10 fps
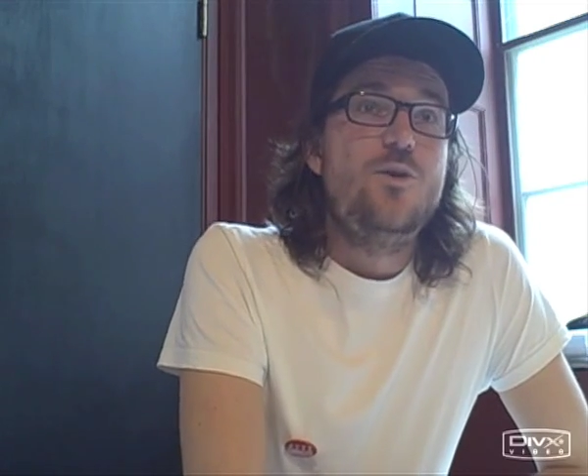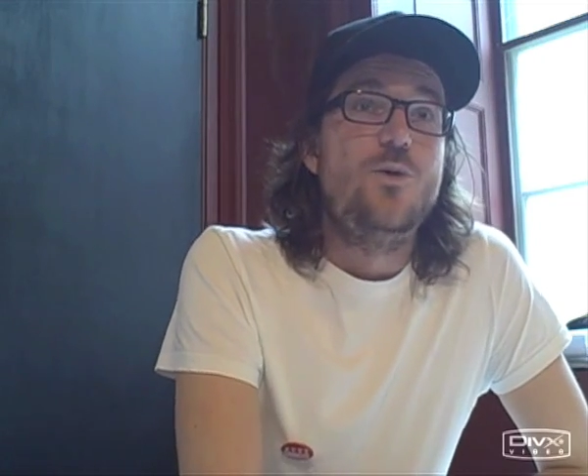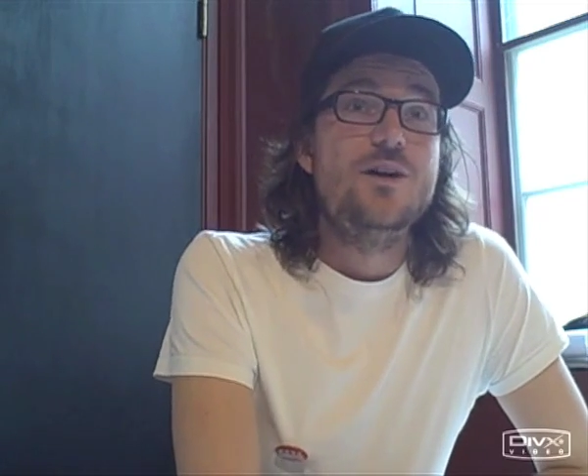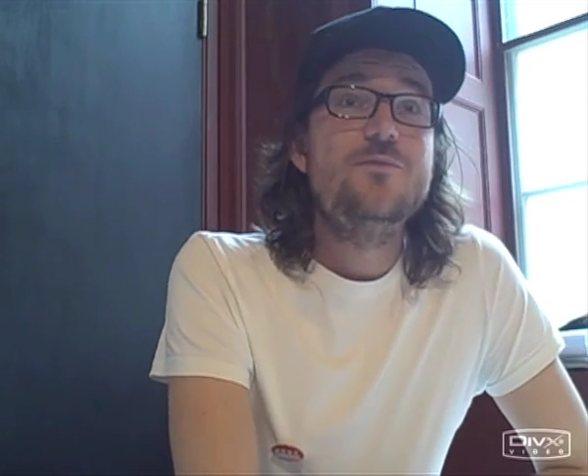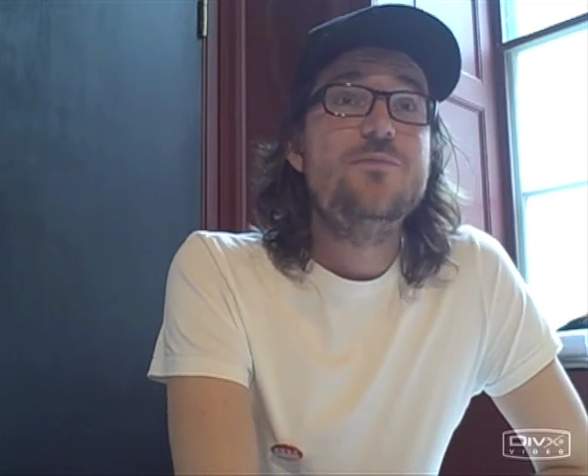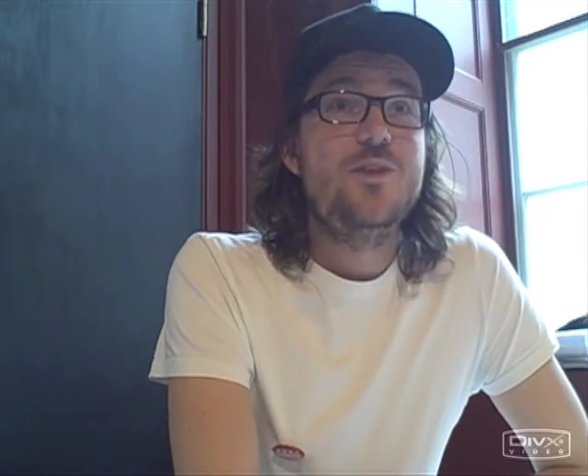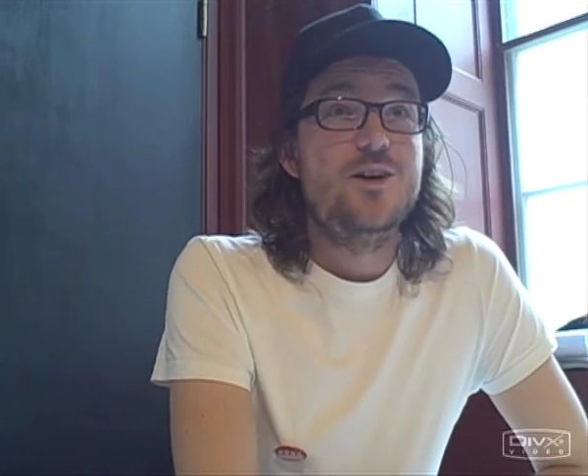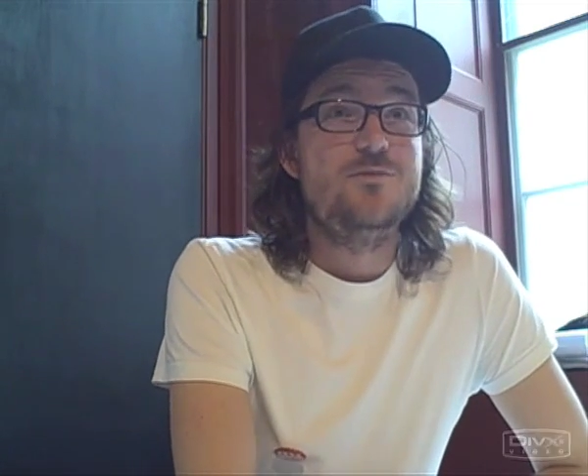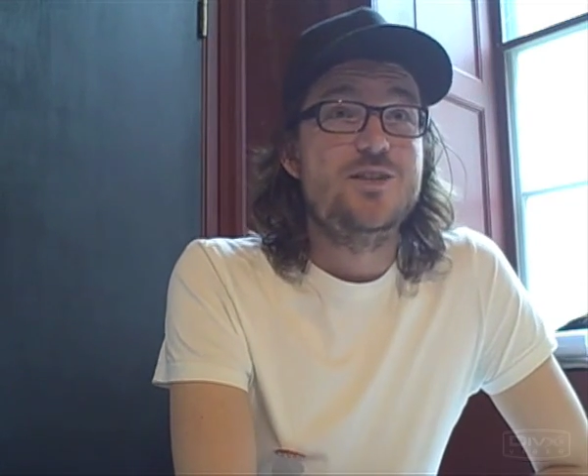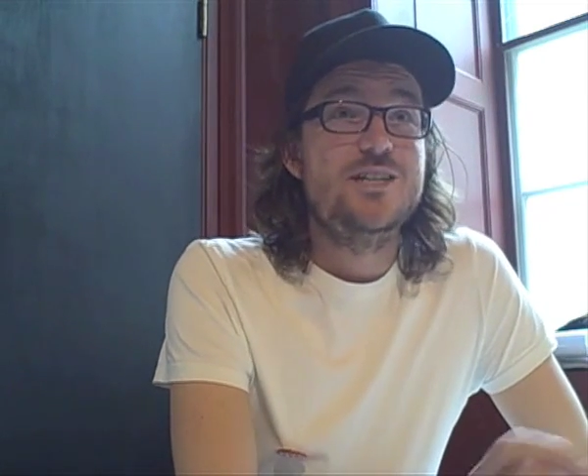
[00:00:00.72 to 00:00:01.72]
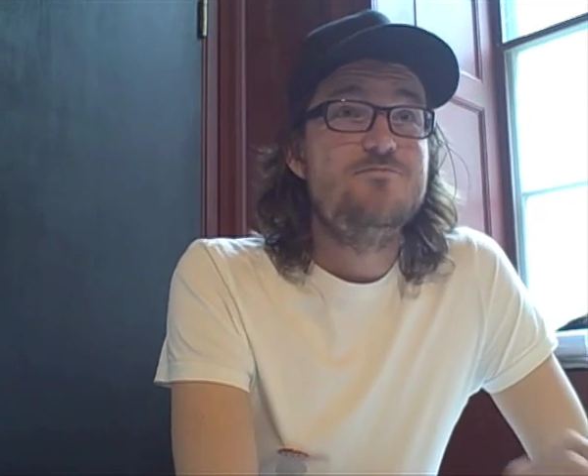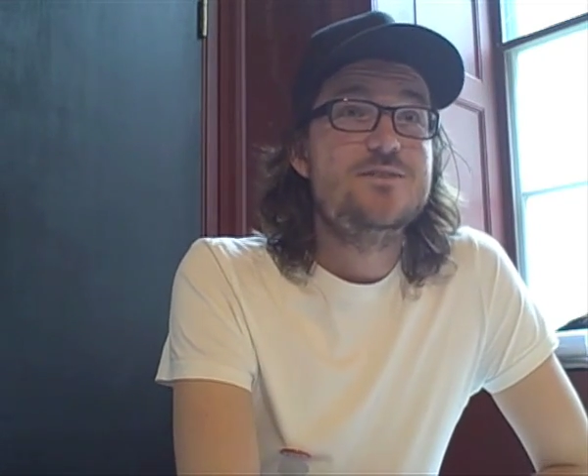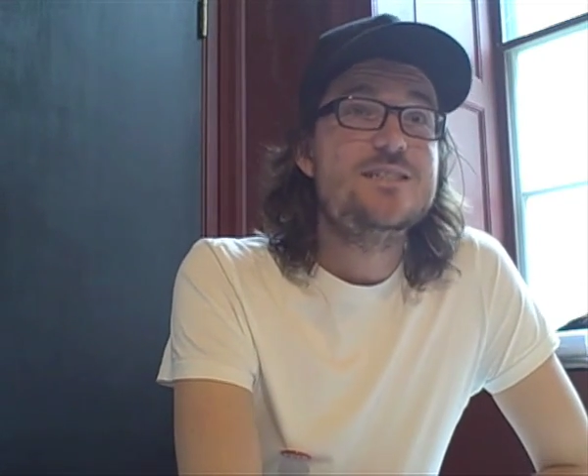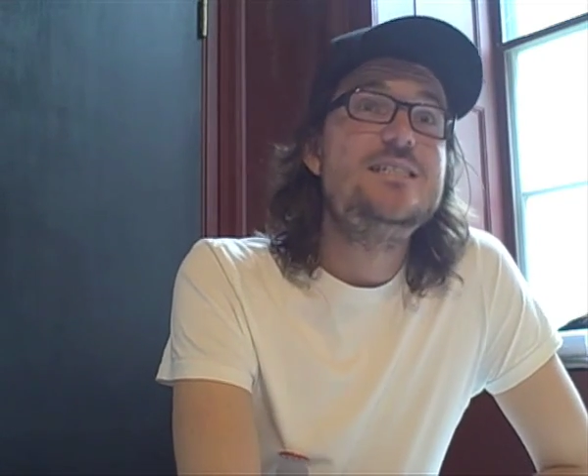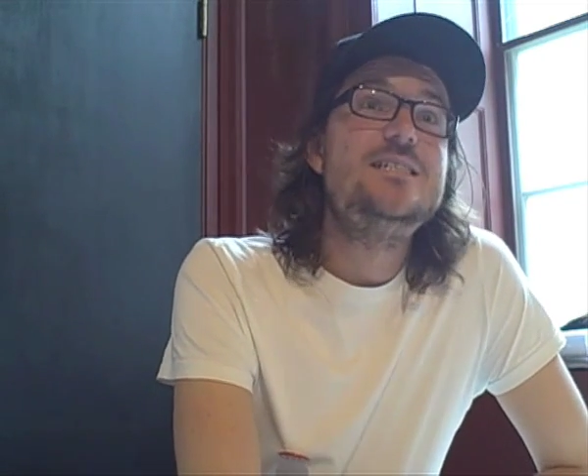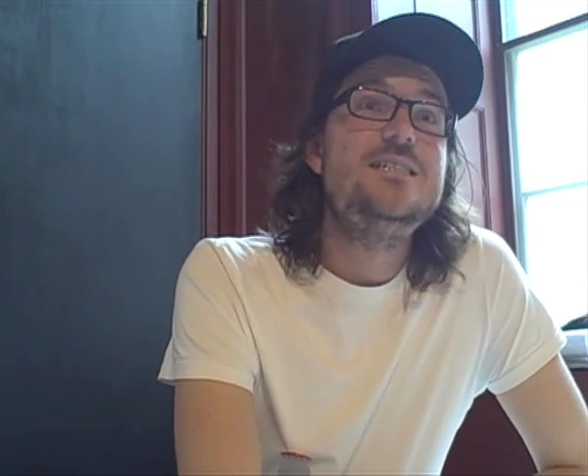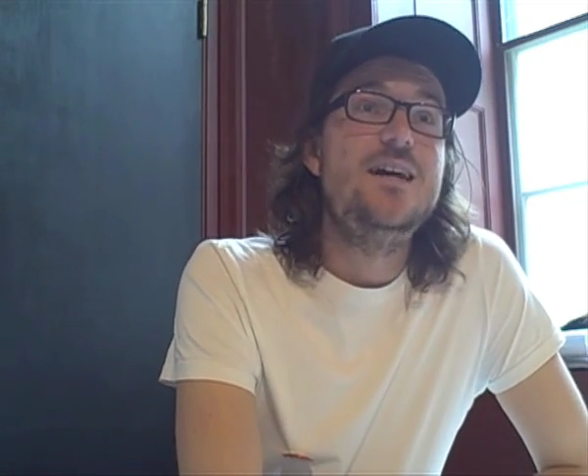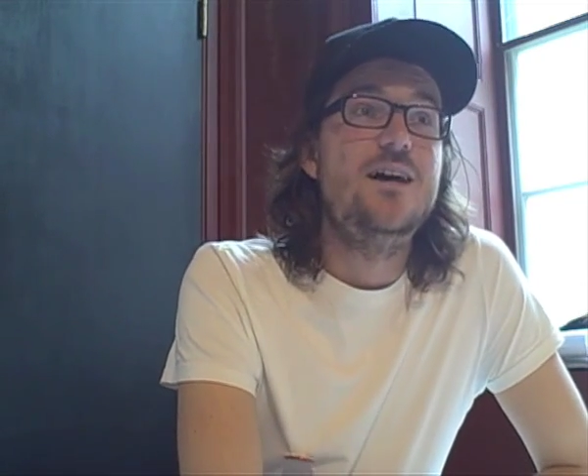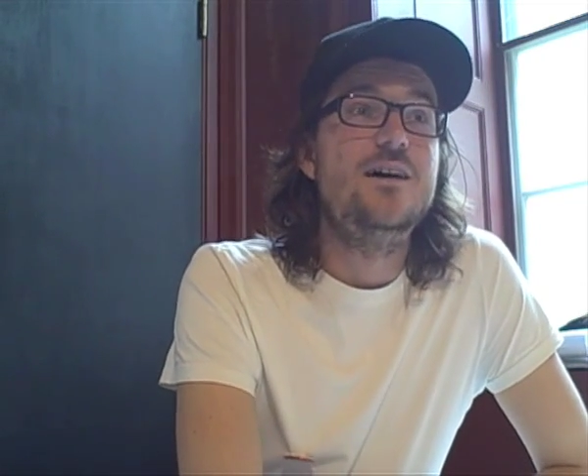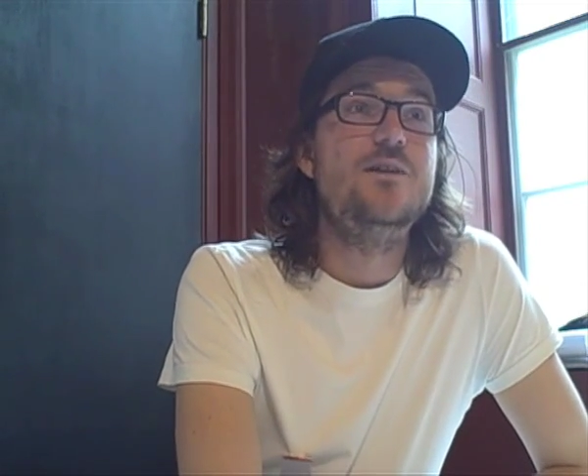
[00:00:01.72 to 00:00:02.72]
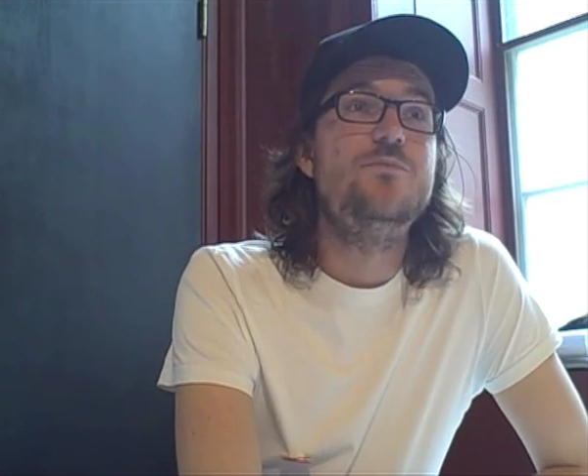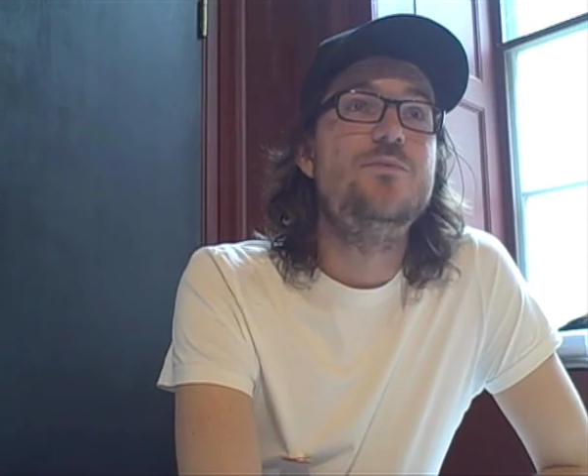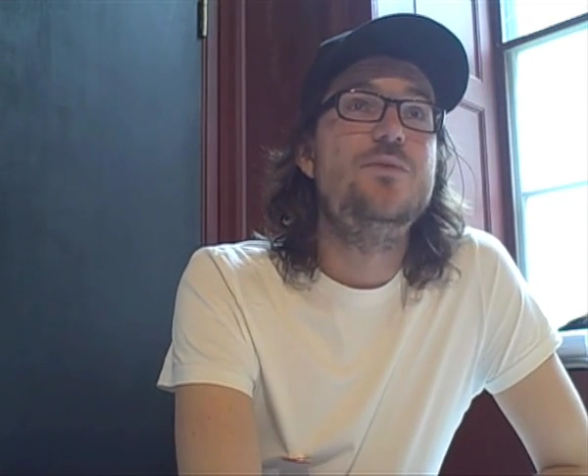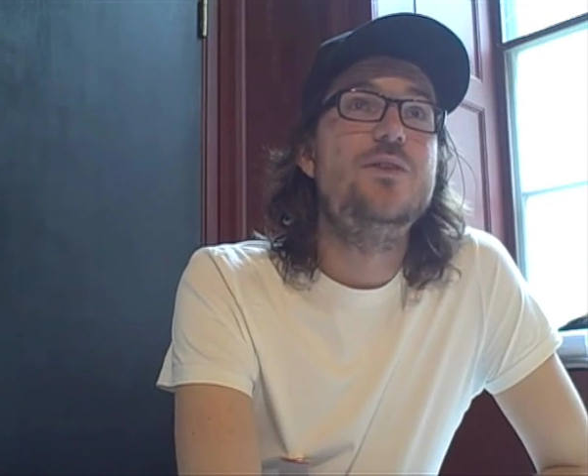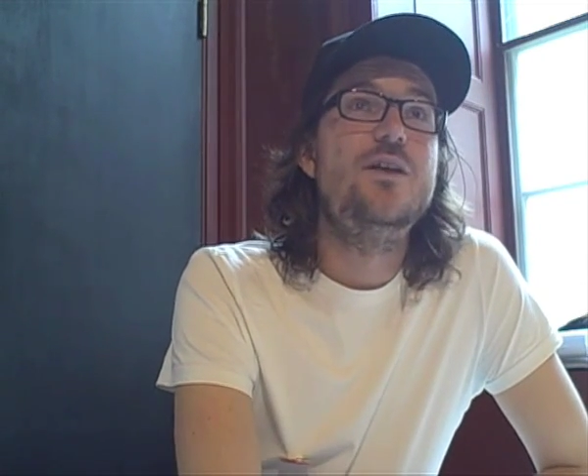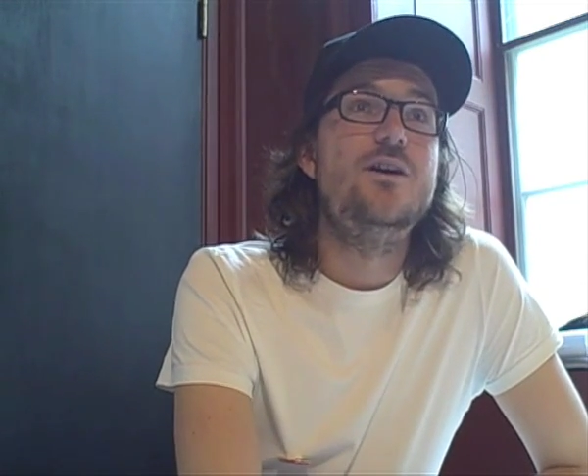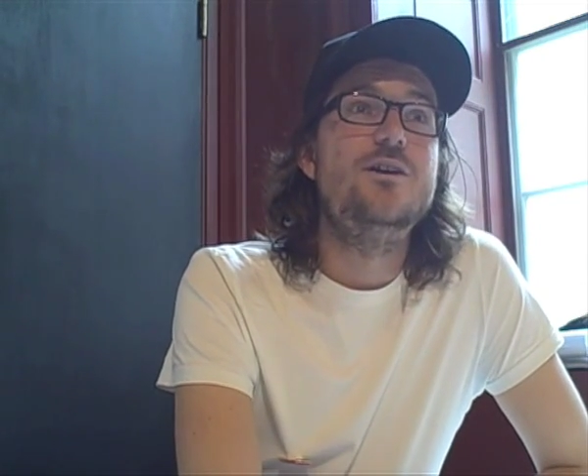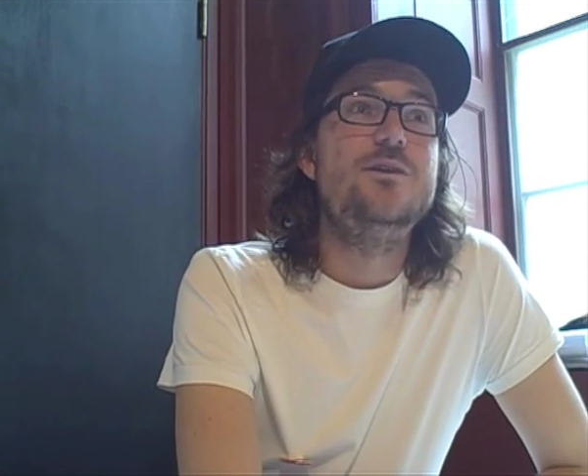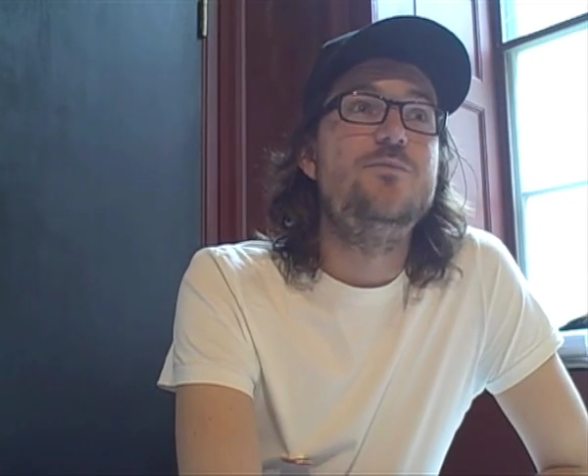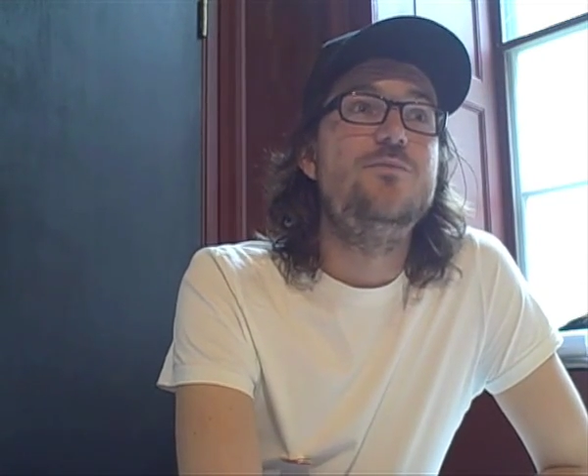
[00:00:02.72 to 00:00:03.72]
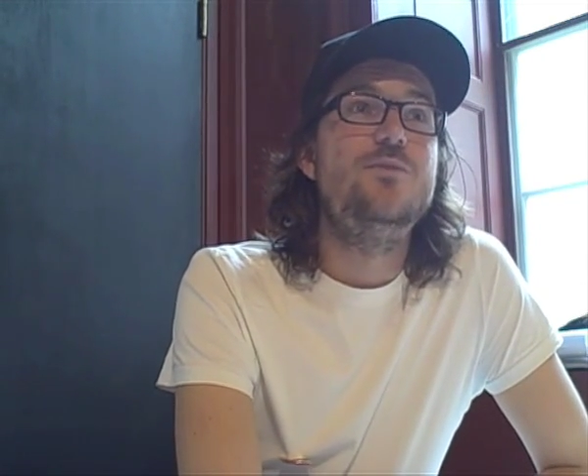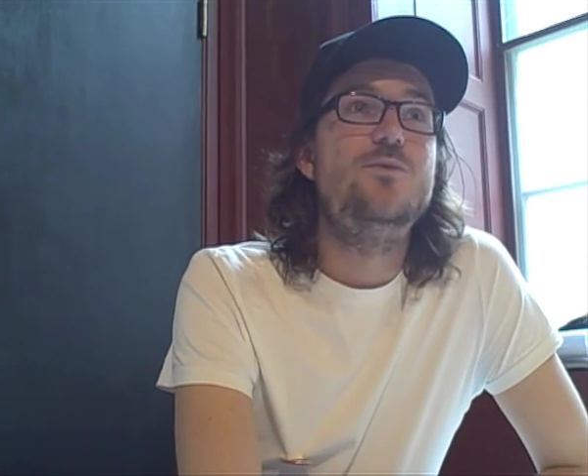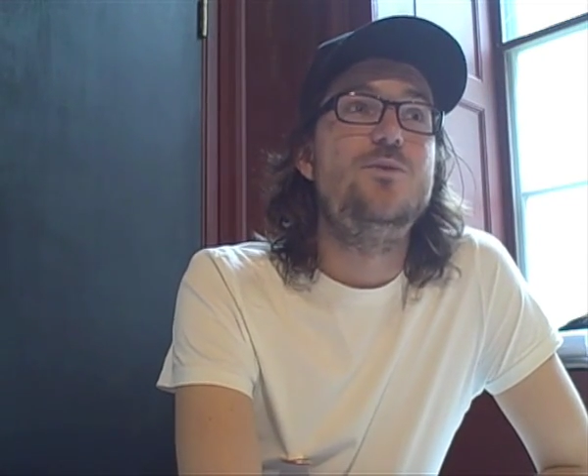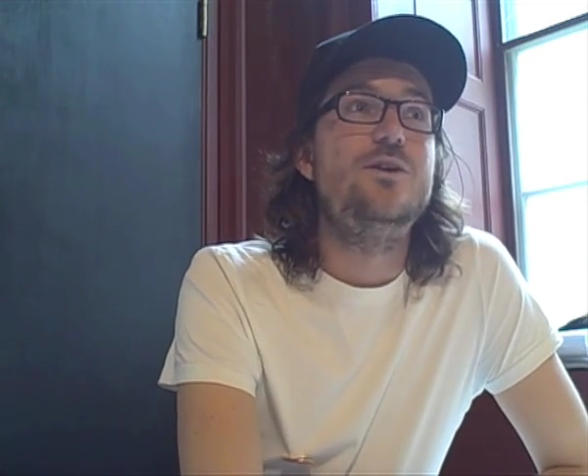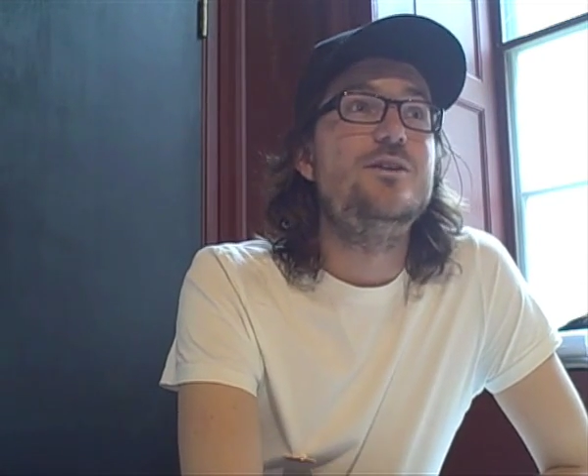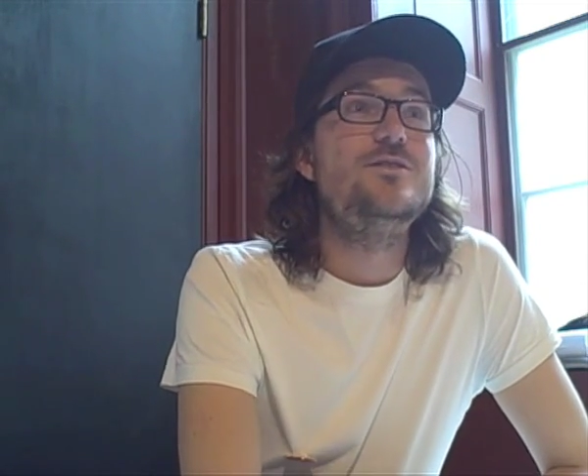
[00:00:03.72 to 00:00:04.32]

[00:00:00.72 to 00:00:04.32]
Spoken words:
Well, I'm James. We're